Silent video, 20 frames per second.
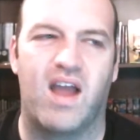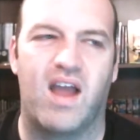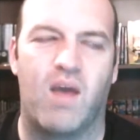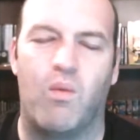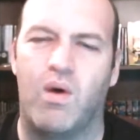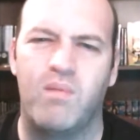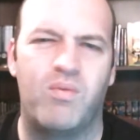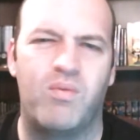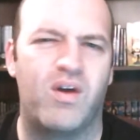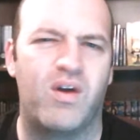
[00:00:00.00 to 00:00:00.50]
At
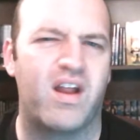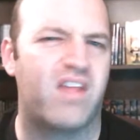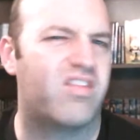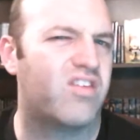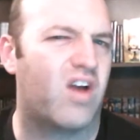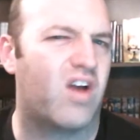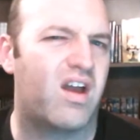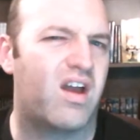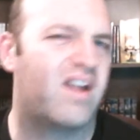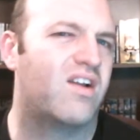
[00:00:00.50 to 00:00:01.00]
one point, I
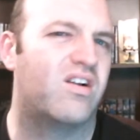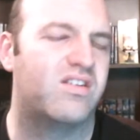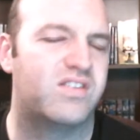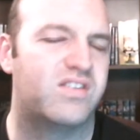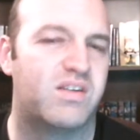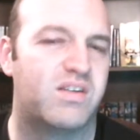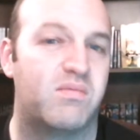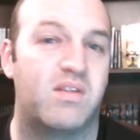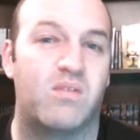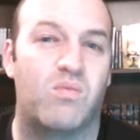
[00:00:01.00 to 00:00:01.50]
thought I heard
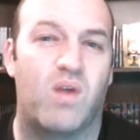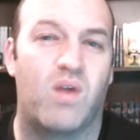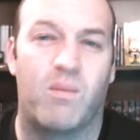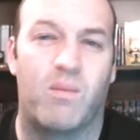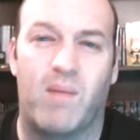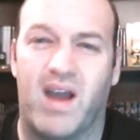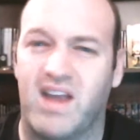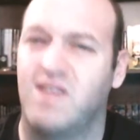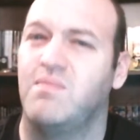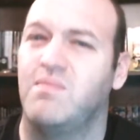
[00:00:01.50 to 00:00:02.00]
something that
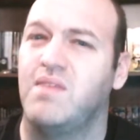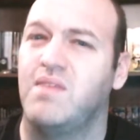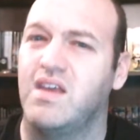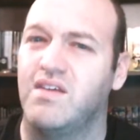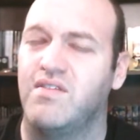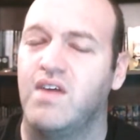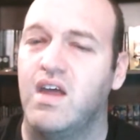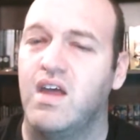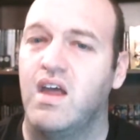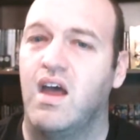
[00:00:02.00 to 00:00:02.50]
reminded me
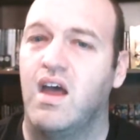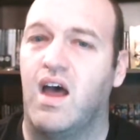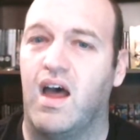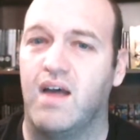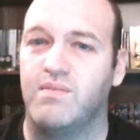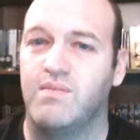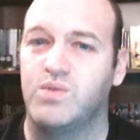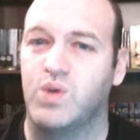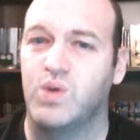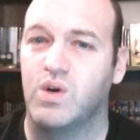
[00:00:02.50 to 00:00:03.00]

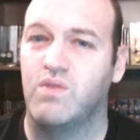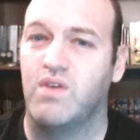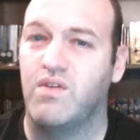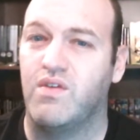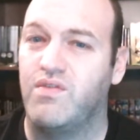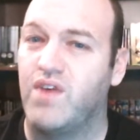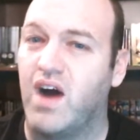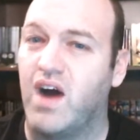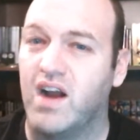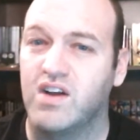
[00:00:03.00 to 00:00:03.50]
of sort of
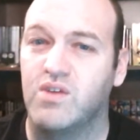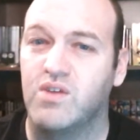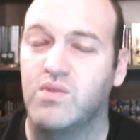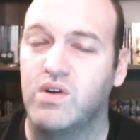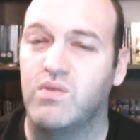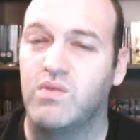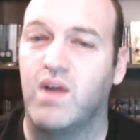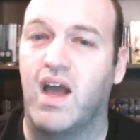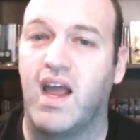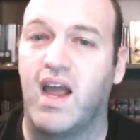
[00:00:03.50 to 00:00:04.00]
what Wagner would
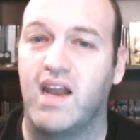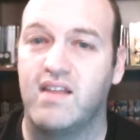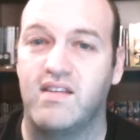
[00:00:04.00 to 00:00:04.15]
write.